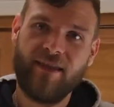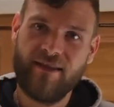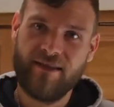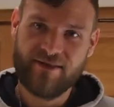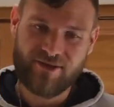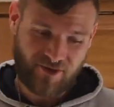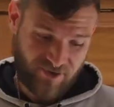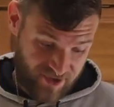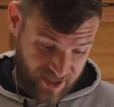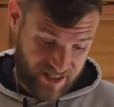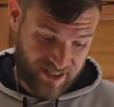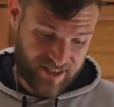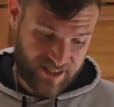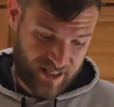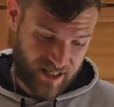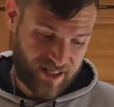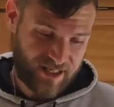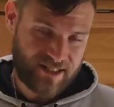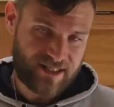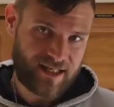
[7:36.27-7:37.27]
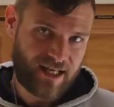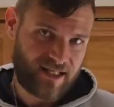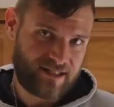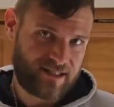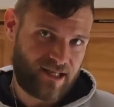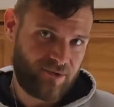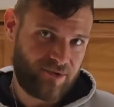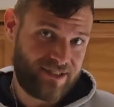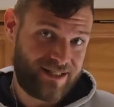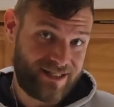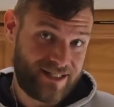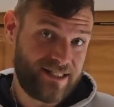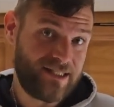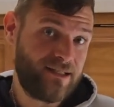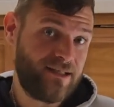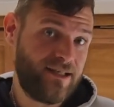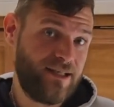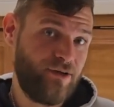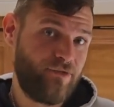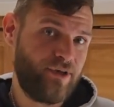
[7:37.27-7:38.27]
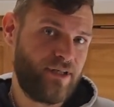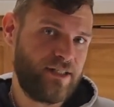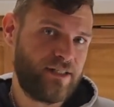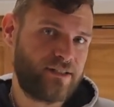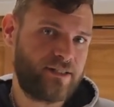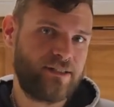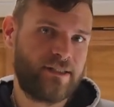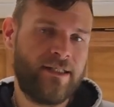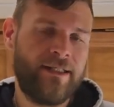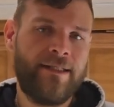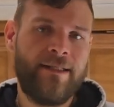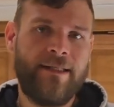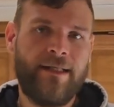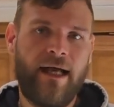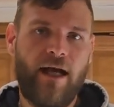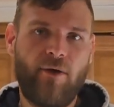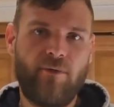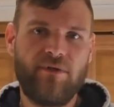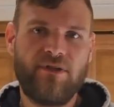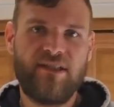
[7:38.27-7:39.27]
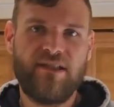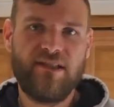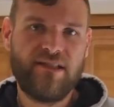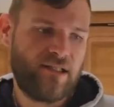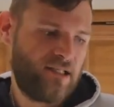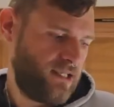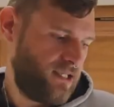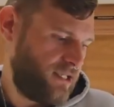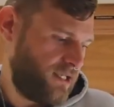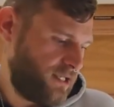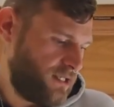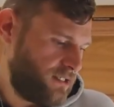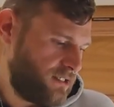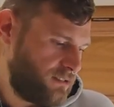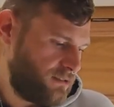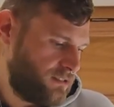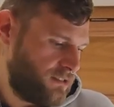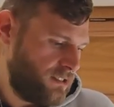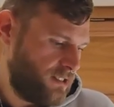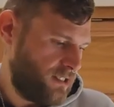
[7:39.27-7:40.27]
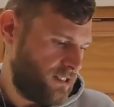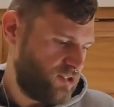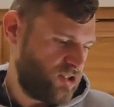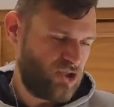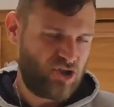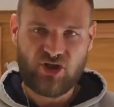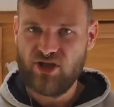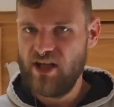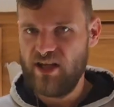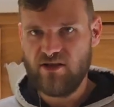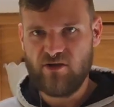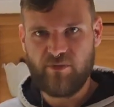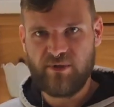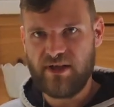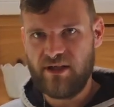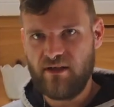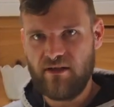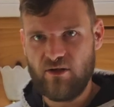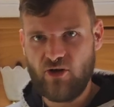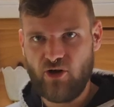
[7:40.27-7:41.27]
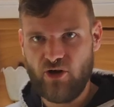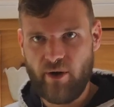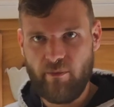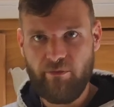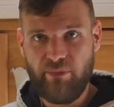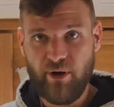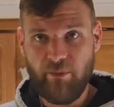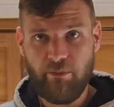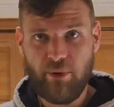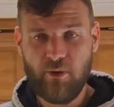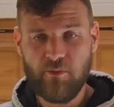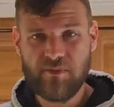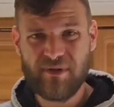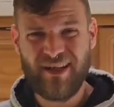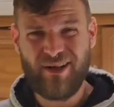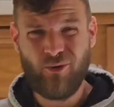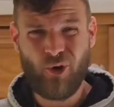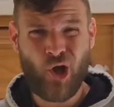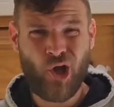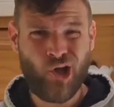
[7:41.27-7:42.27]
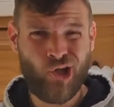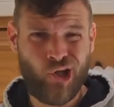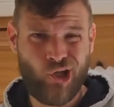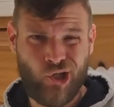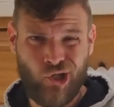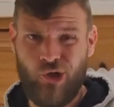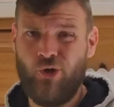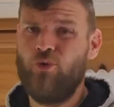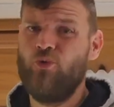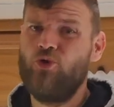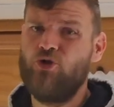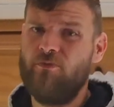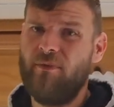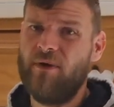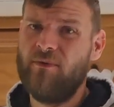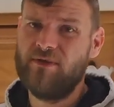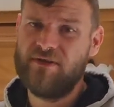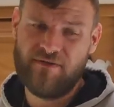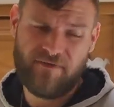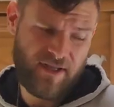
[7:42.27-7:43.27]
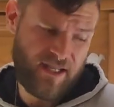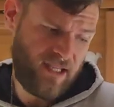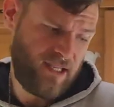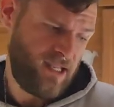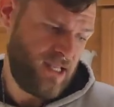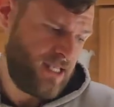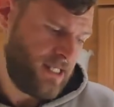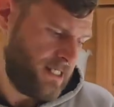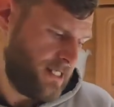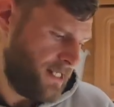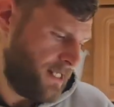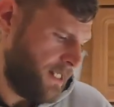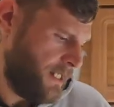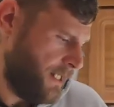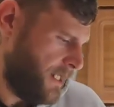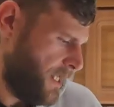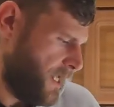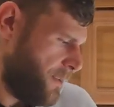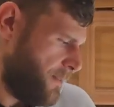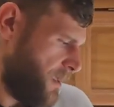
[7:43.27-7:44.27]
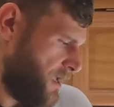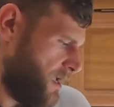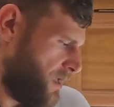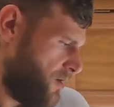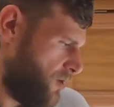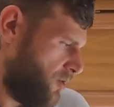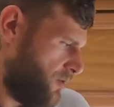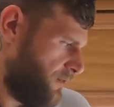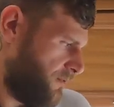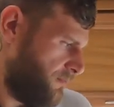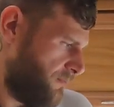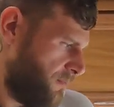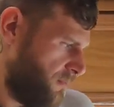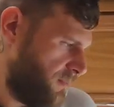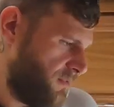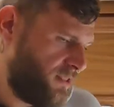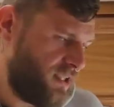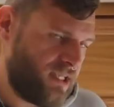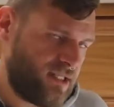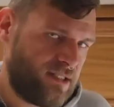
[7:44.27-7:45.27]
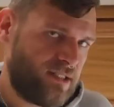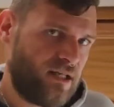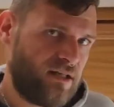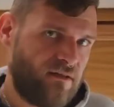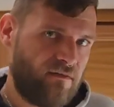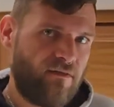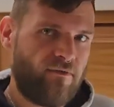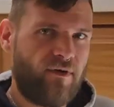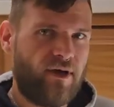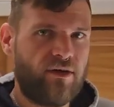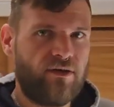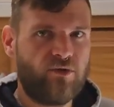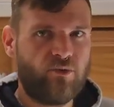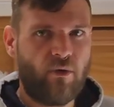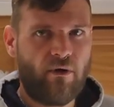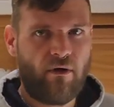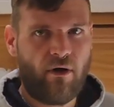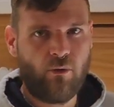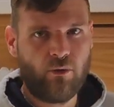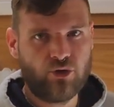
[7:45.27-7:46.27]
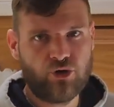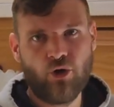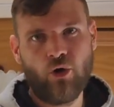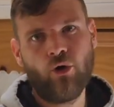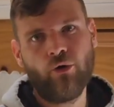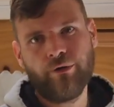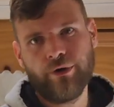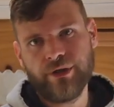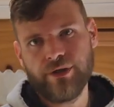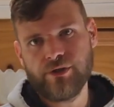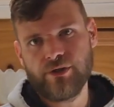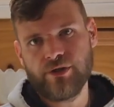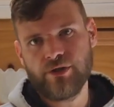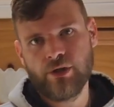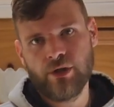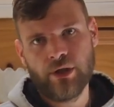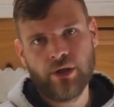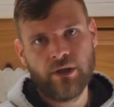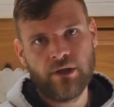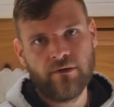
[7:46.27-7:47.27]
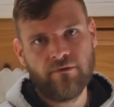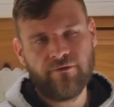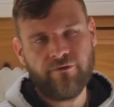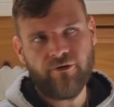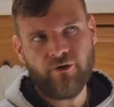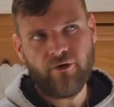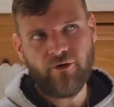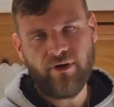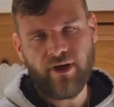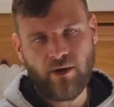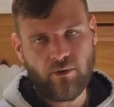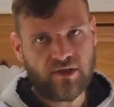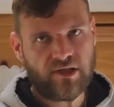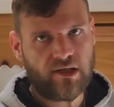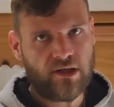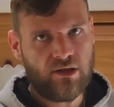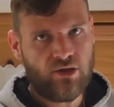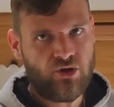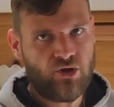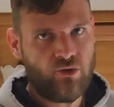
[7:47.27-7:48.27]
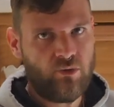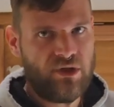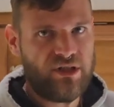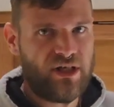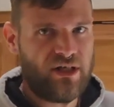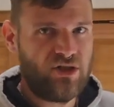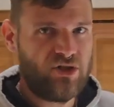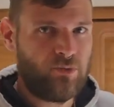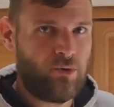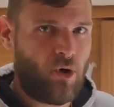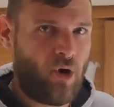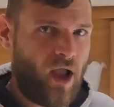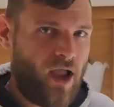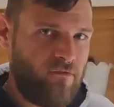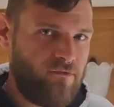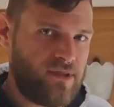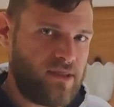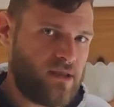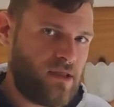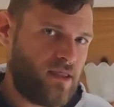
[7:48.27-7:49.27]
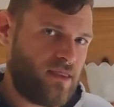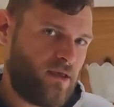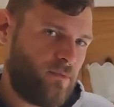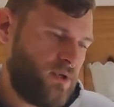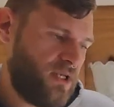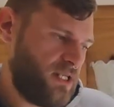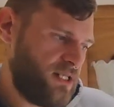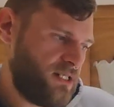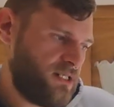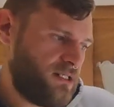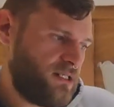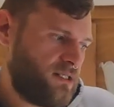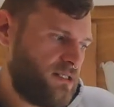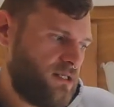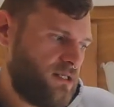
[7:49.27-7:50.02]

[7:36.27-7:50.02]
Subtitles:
So this side has our diesel heater in it. Our diesel heater, it just takes up a tiny little corner, but it pumps out huge amounts of heat. And then on this side of the van is where our door is for the outside. So we tend to put everything that we need